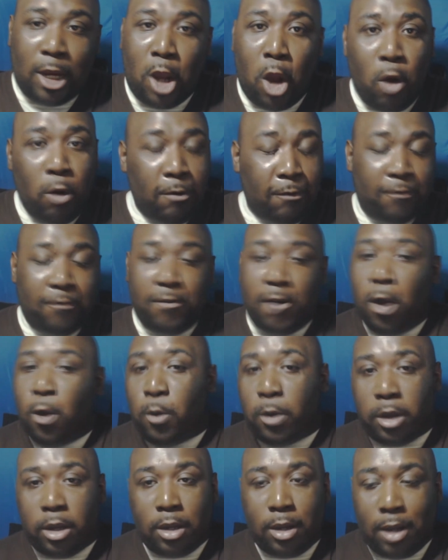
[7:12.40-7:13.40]
going
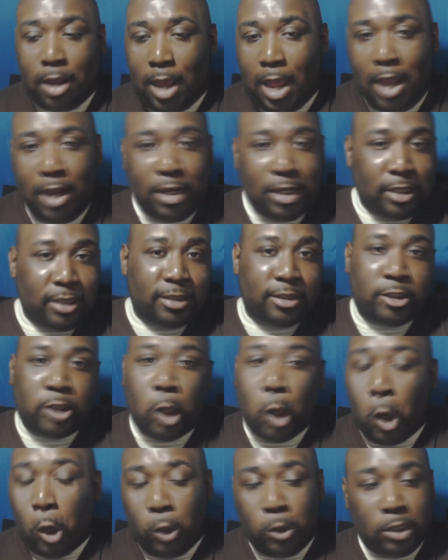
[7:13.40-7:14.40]
forward, I can
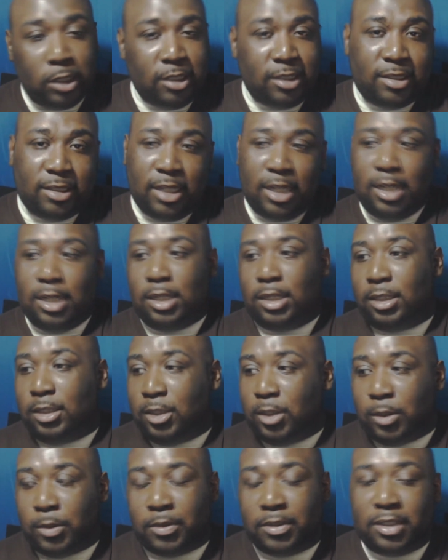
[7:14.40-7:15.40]
totally see,
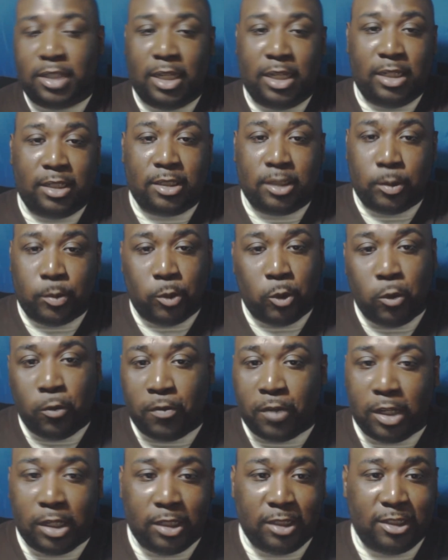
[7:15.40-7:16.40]
some new
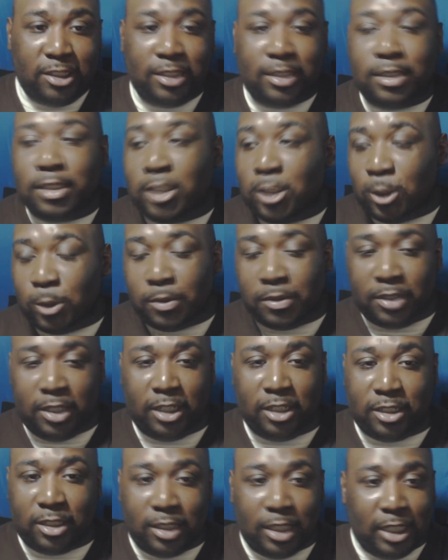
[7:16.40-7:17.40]
villains just,
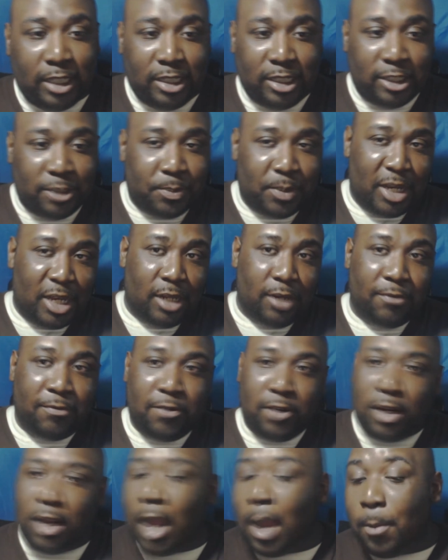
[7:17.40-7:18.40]
and just being
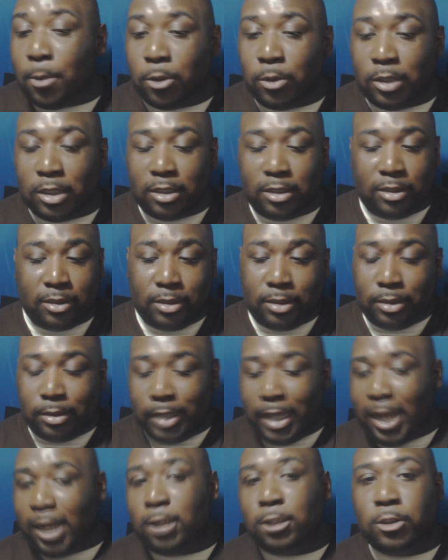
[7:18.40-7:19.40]
phenomenal, because
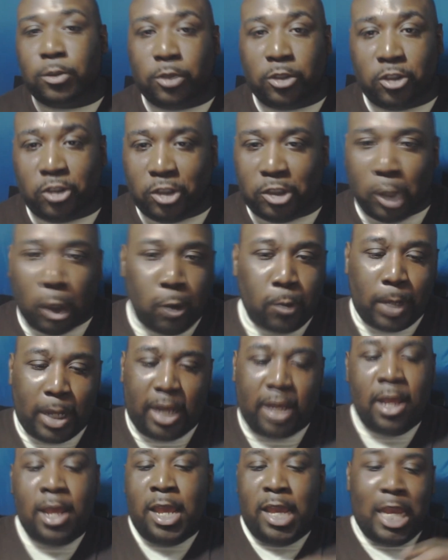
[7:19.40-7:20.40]
Thanos was dope.
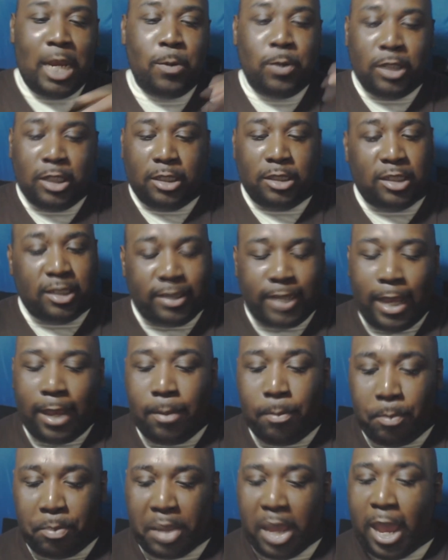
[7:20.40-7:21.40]
Like, he wasn't just
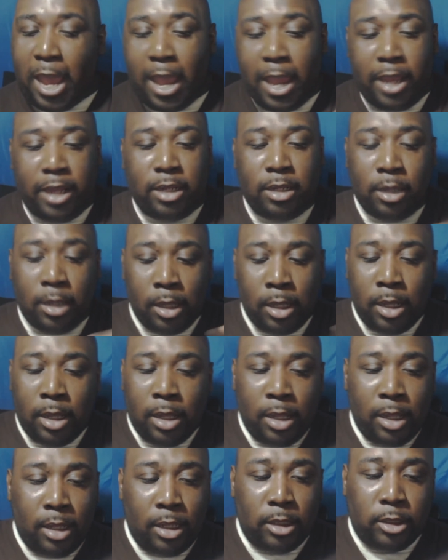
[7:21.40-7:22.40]
that bad
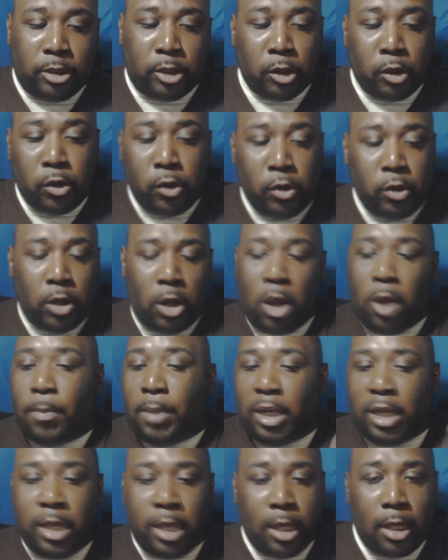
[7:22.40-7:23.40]
dude, I'm
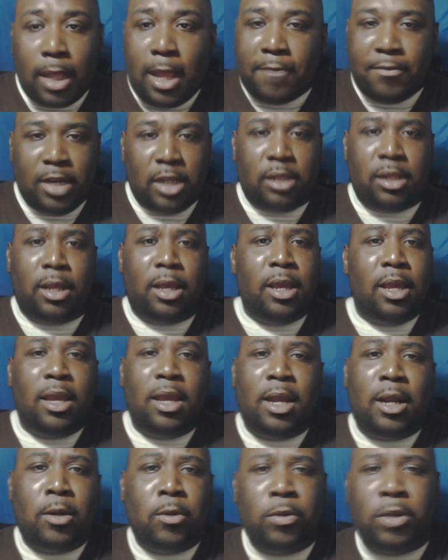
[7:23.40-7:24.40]
gonna kill
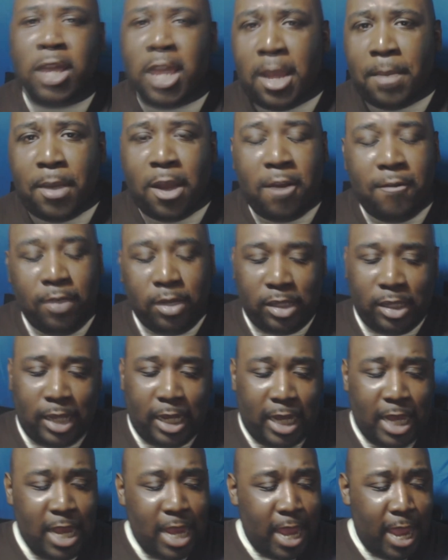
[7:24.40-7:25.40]
everything, I don't care about everything.
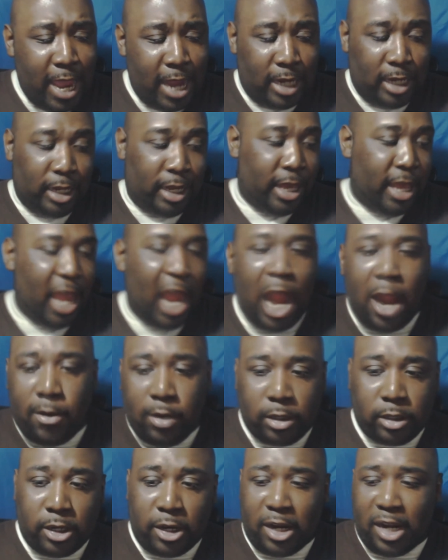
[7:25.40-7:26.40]
Like, he had
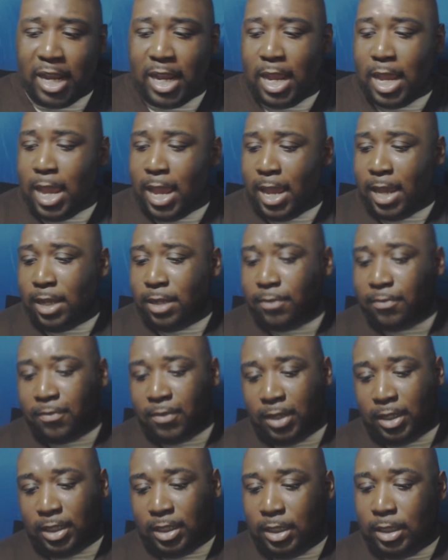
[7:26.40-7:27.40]
character, he had
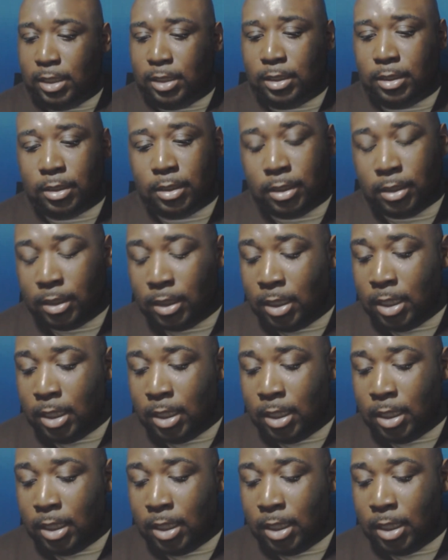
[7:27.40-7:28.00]
fucking,